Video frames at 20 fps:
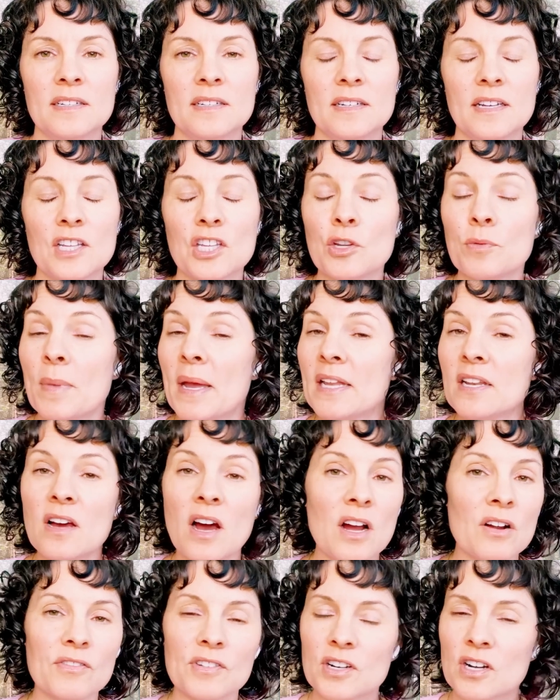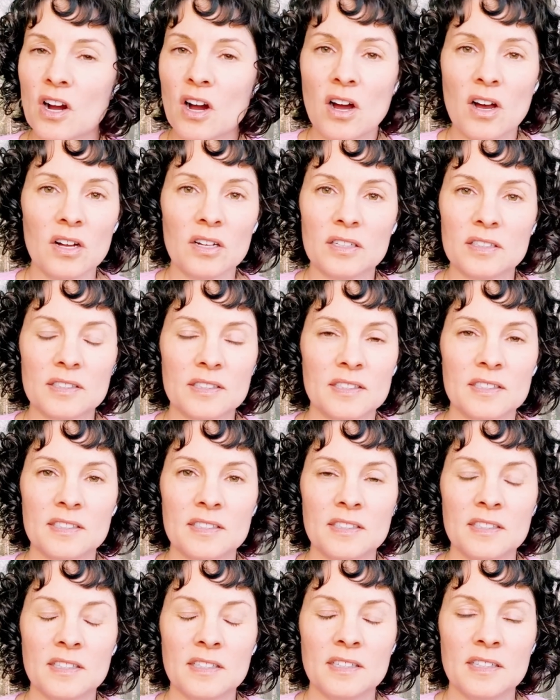and you may not recall
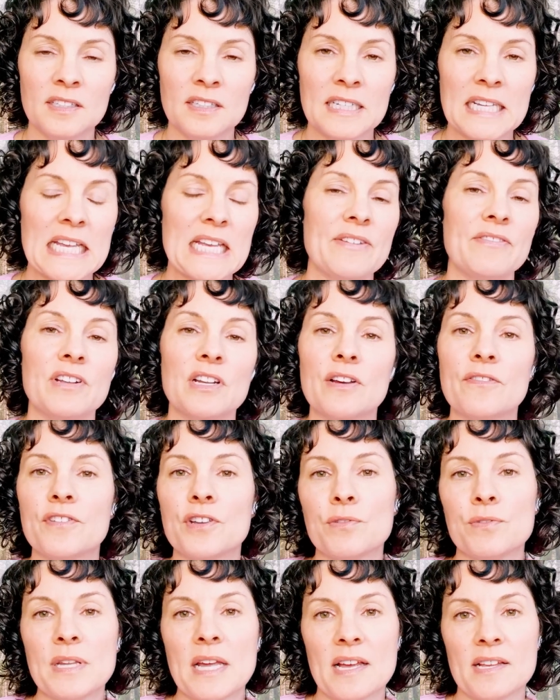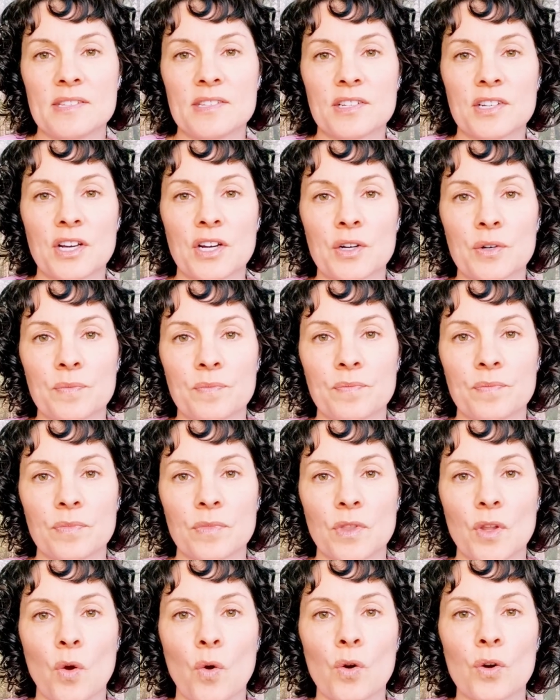even a few days ago,
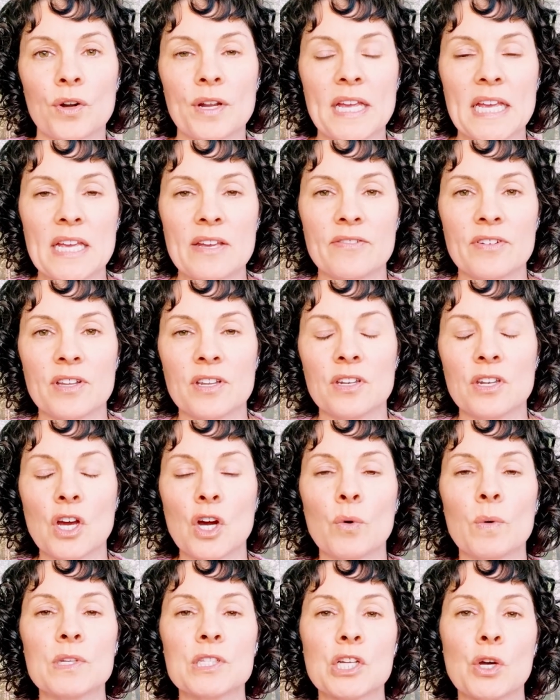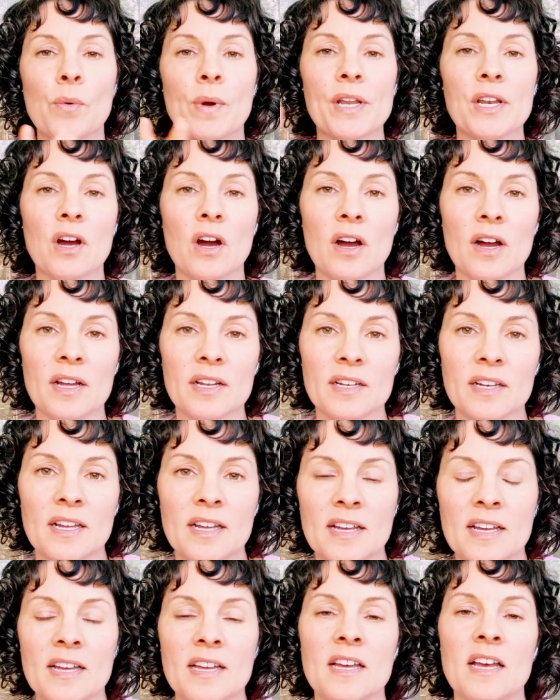or even know what's going on
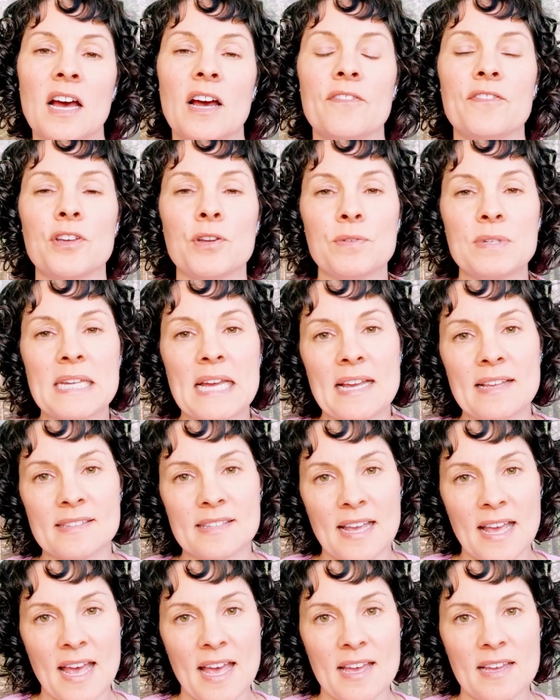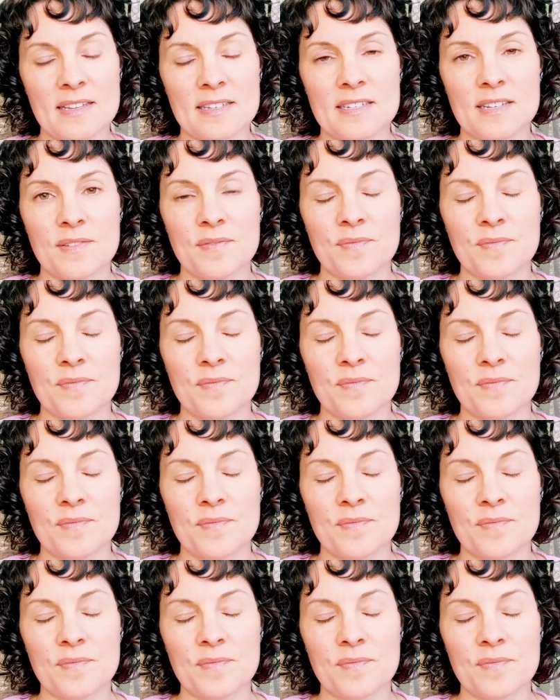a few days ahead.